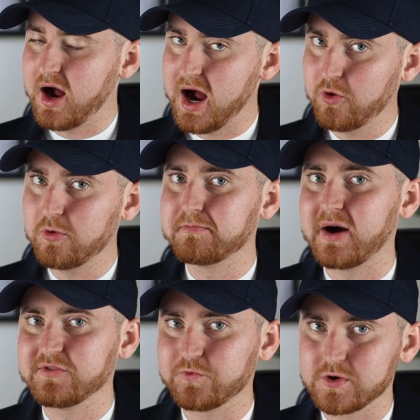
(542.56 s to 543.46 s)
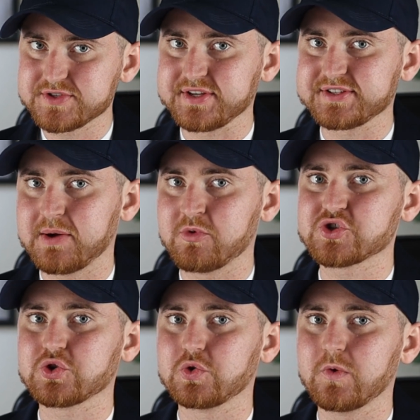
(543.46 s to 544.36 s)
how by forcing someone
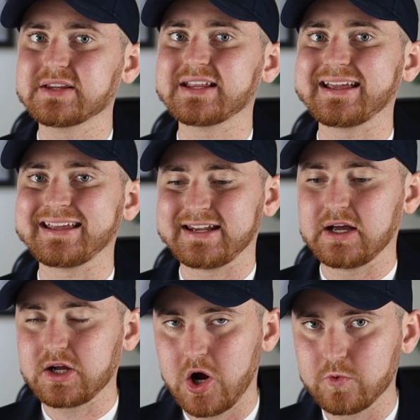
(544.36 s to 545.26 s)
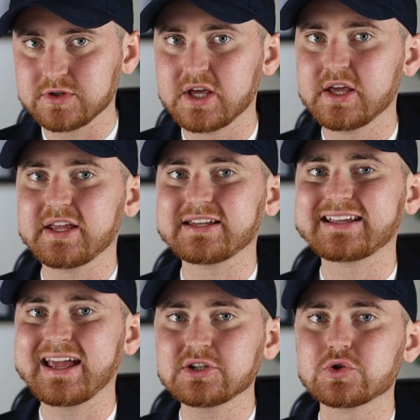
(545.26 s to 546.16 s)
to create an account,
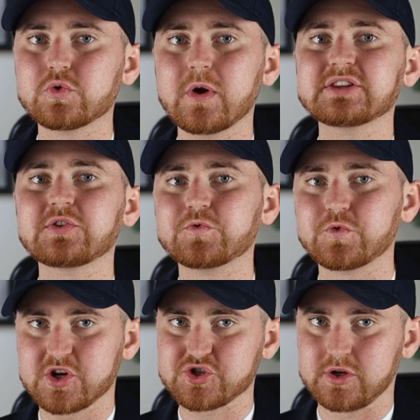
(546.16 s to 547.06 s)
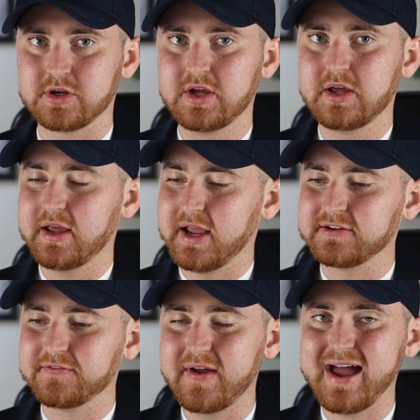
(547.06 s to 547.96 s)
it can create friction,
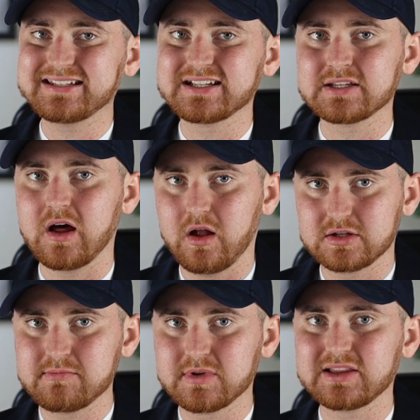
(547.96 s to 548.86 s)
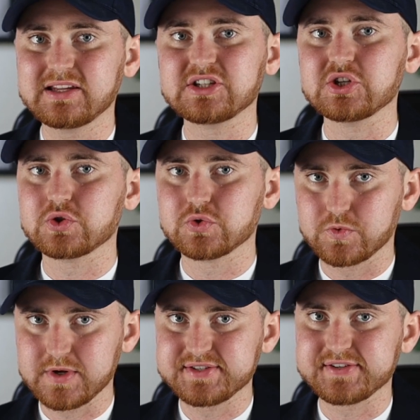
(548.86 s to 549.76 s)
and that can ultimately
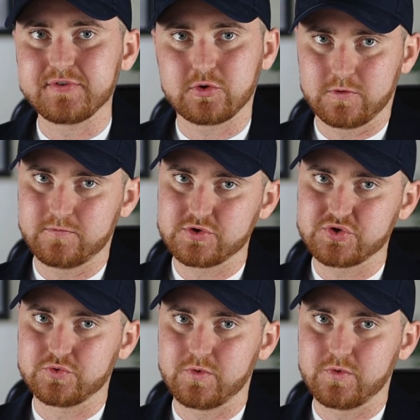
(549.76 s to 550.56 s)
decrease the conversion